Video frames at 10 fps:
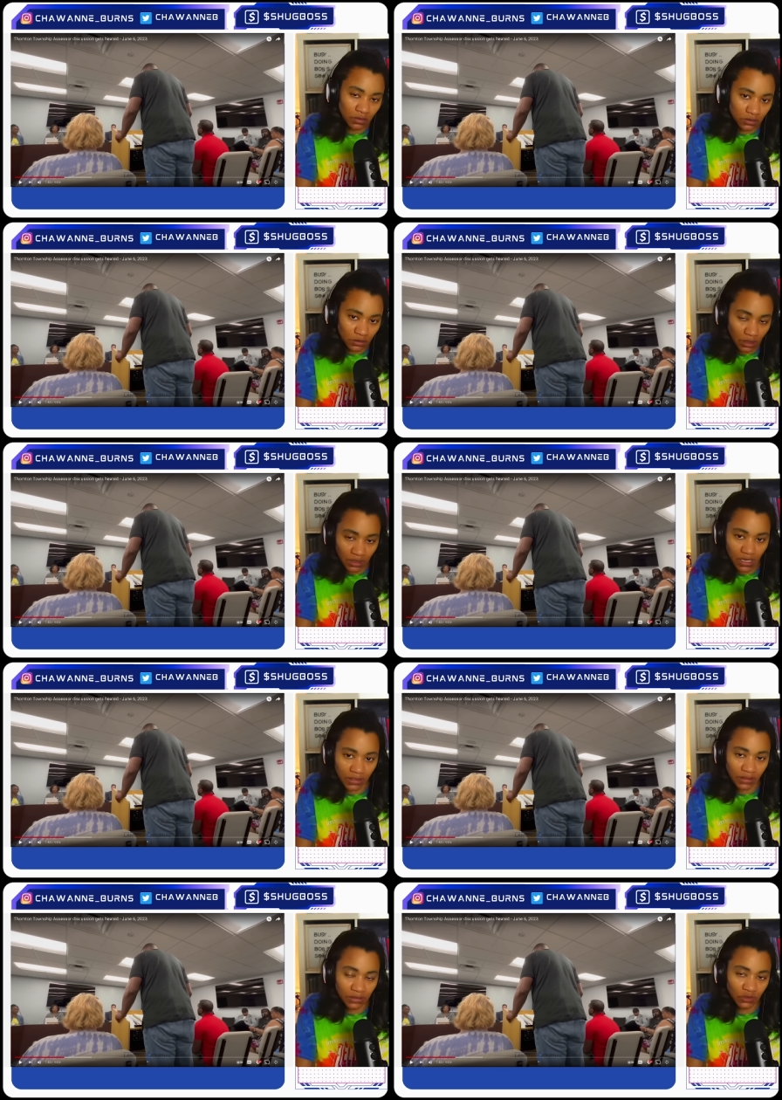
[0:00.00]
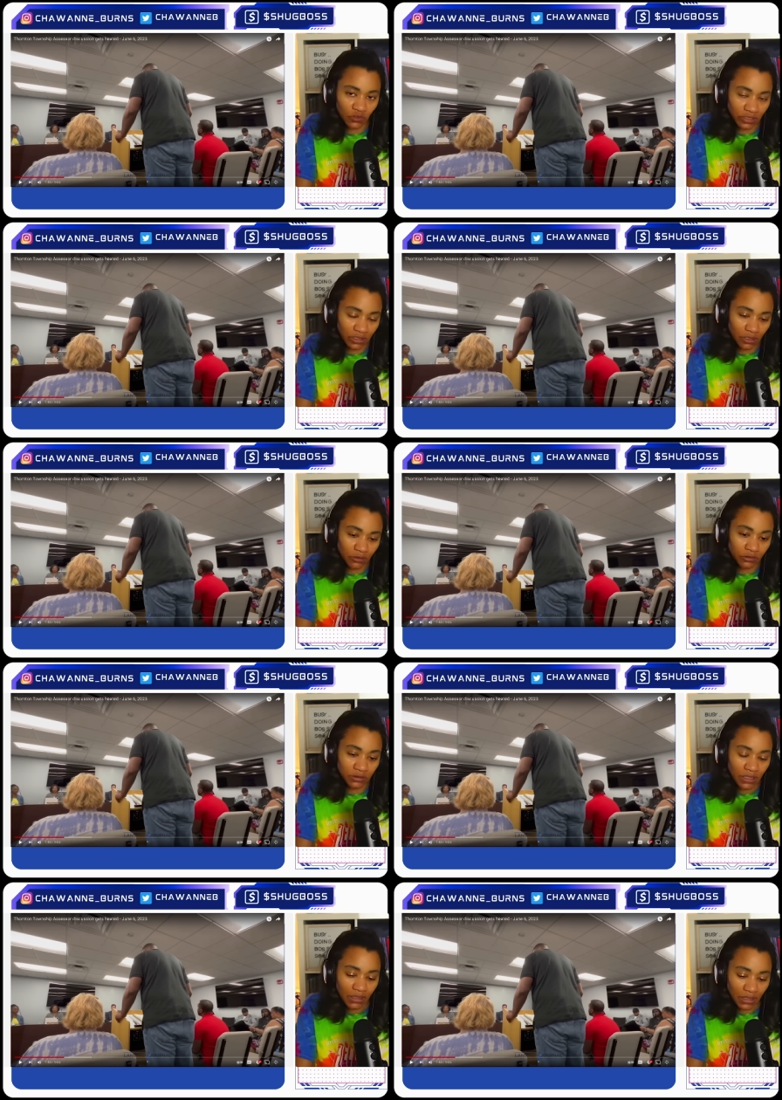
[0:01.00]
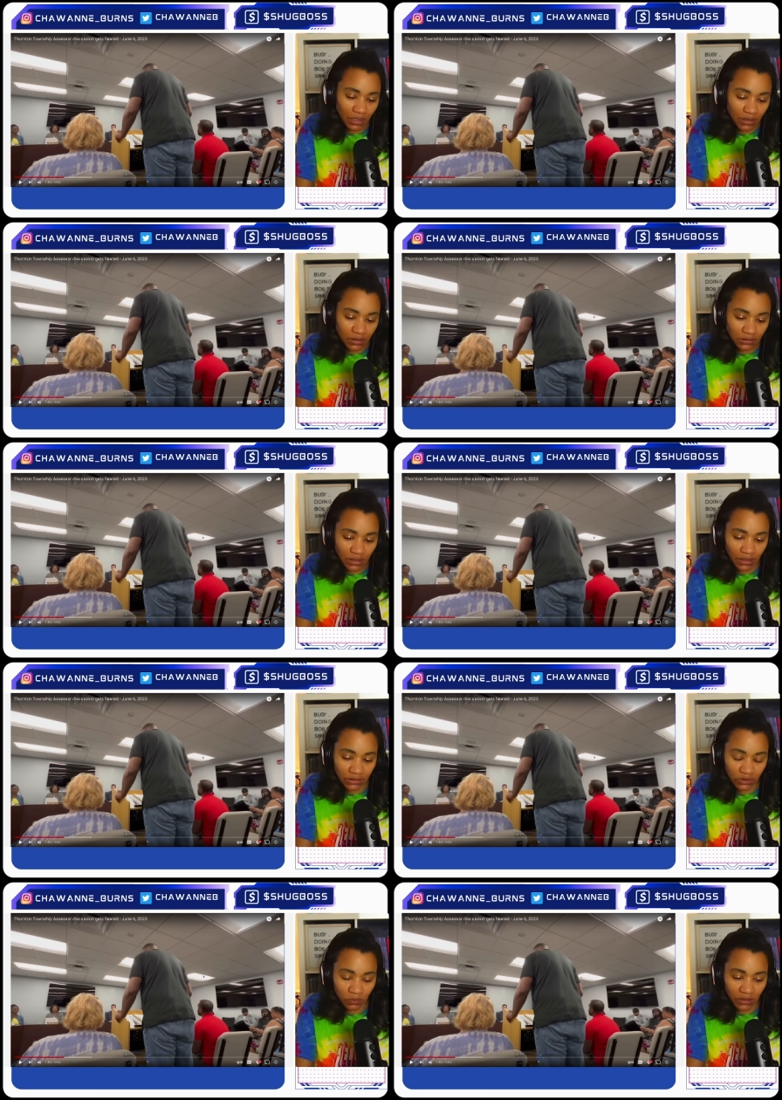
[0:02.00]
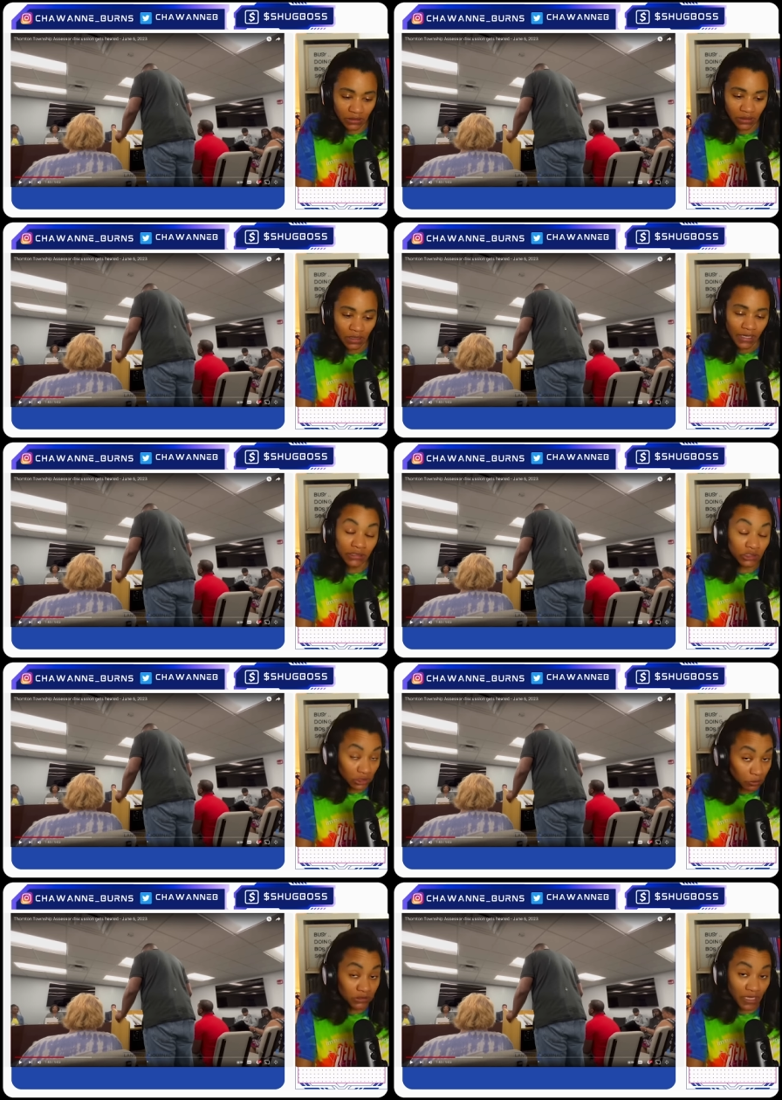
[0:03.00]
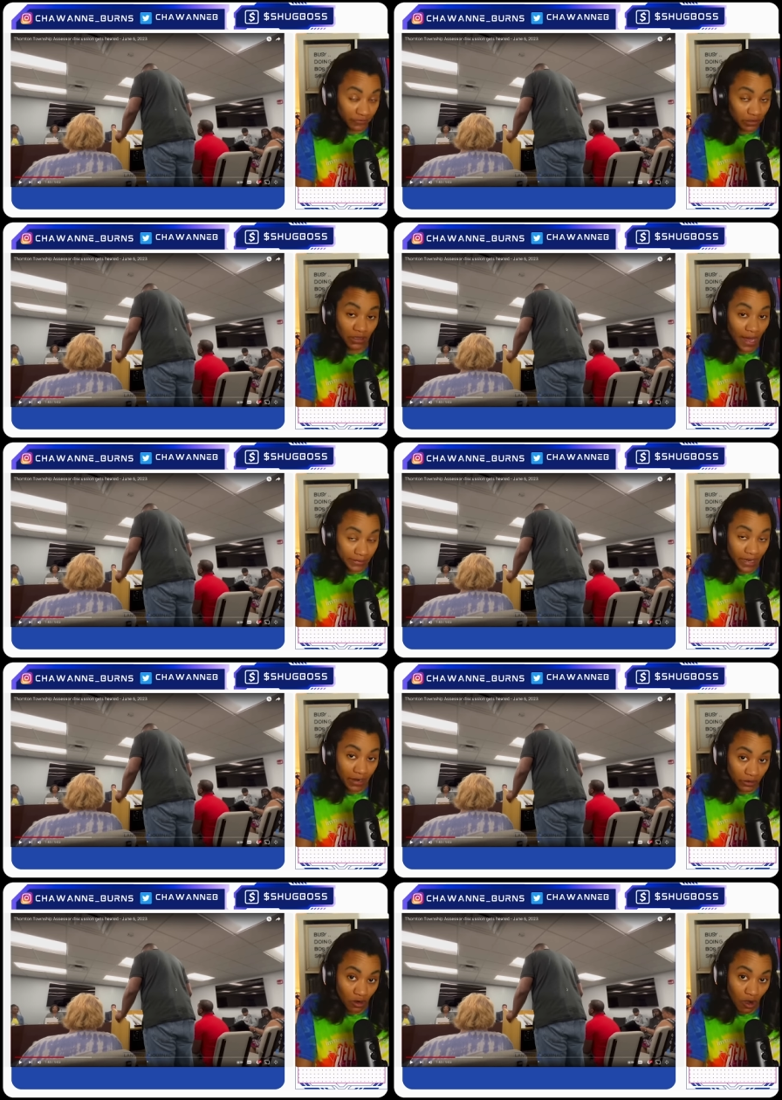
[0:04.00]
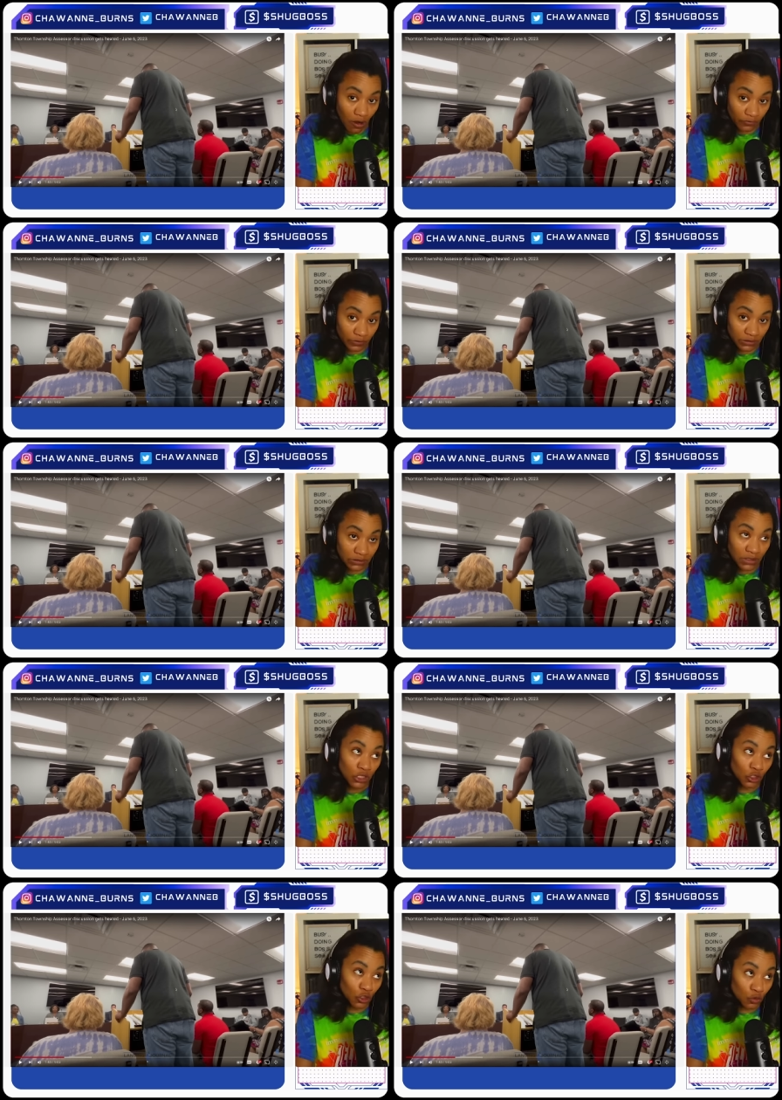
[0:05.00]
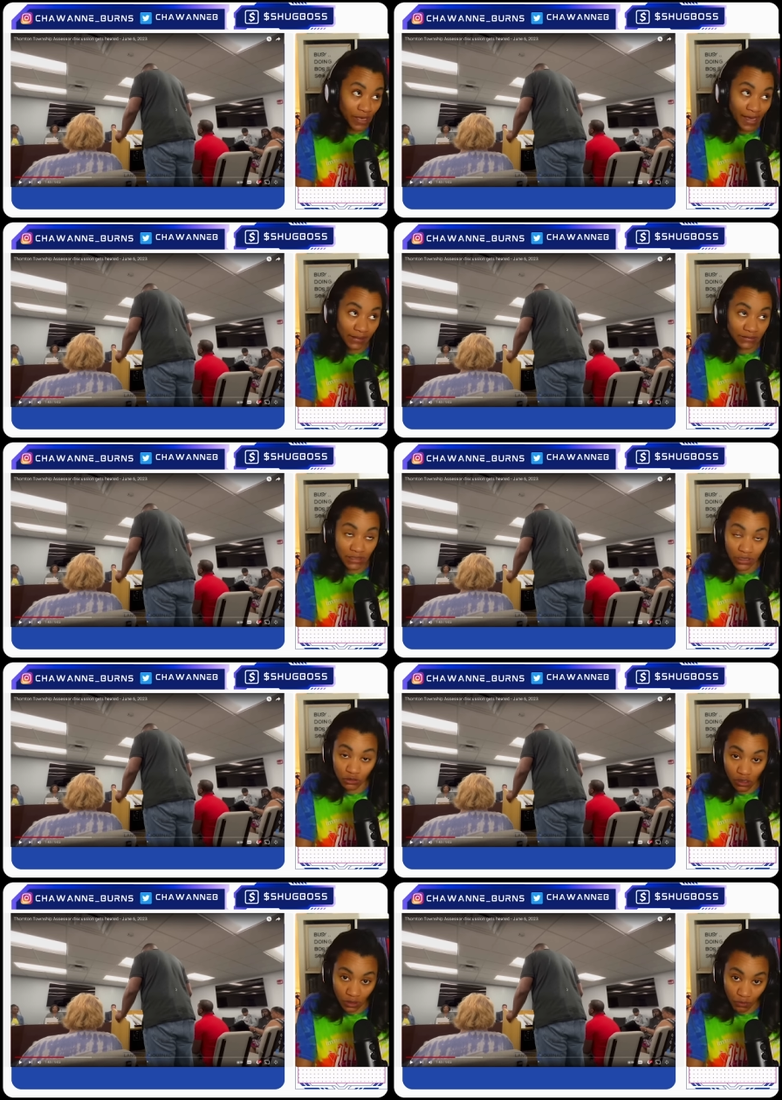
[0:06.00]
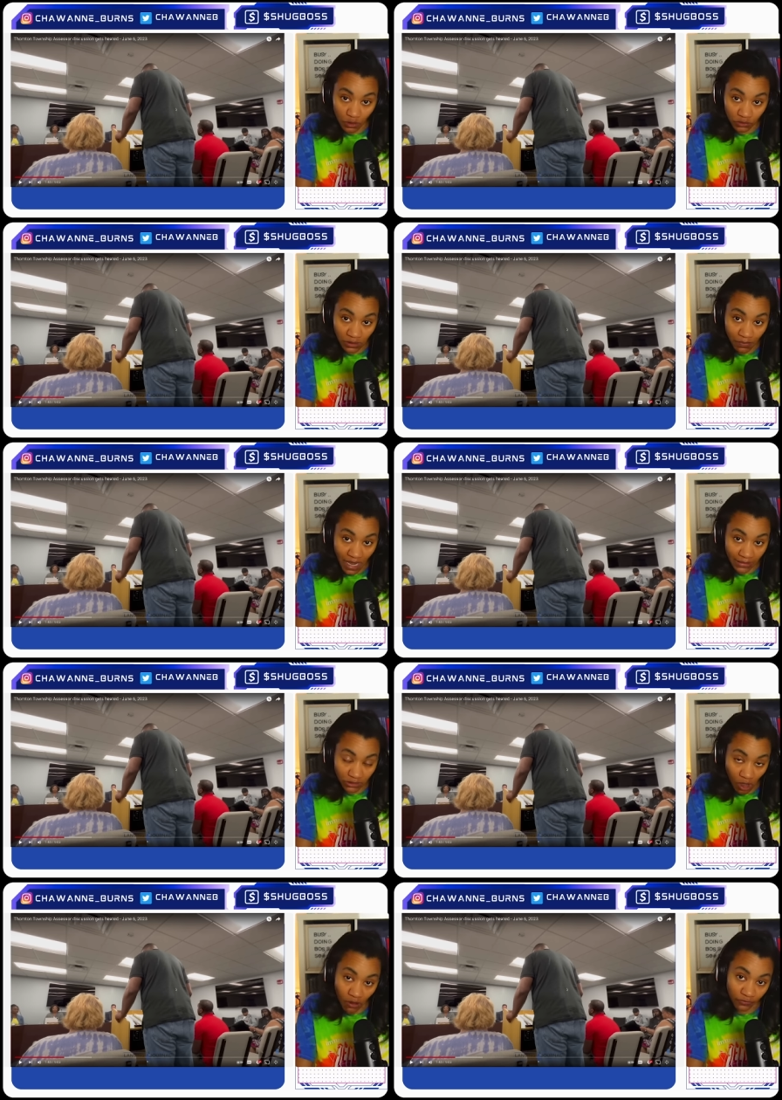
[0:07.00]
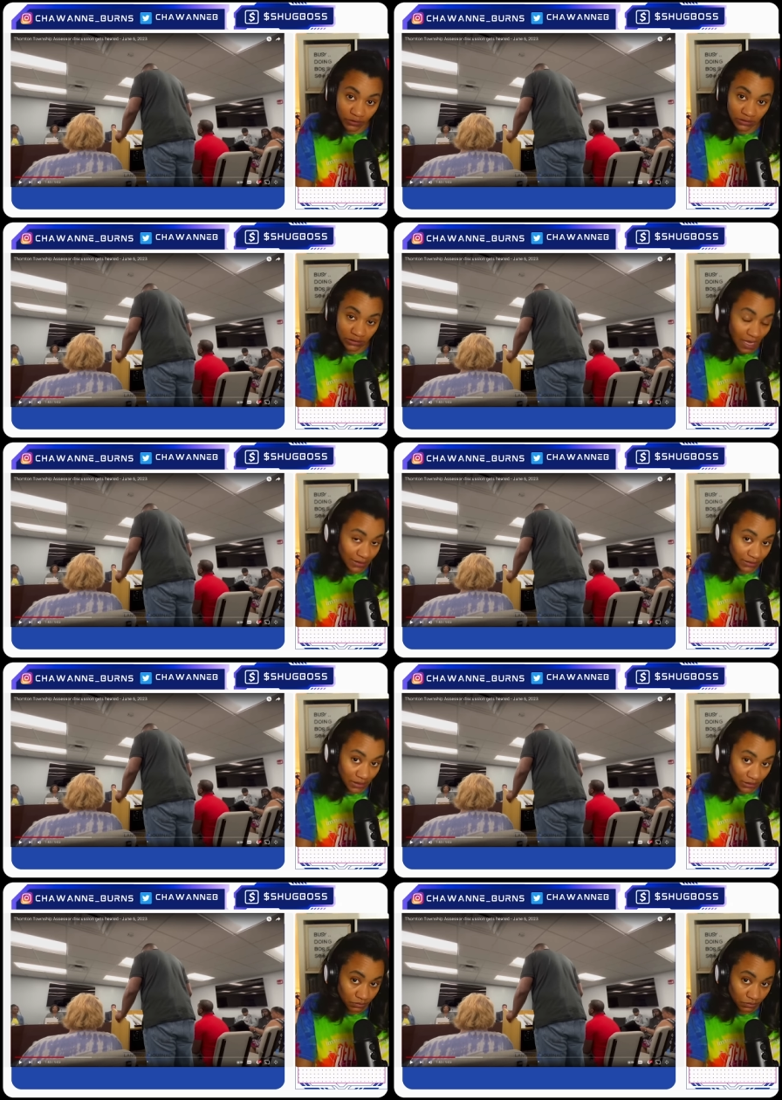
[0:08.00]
looking at these videos. Keith is the henchman, and she was definitely locked out of her office. You can't say you're going to move somebody's office and not tell them.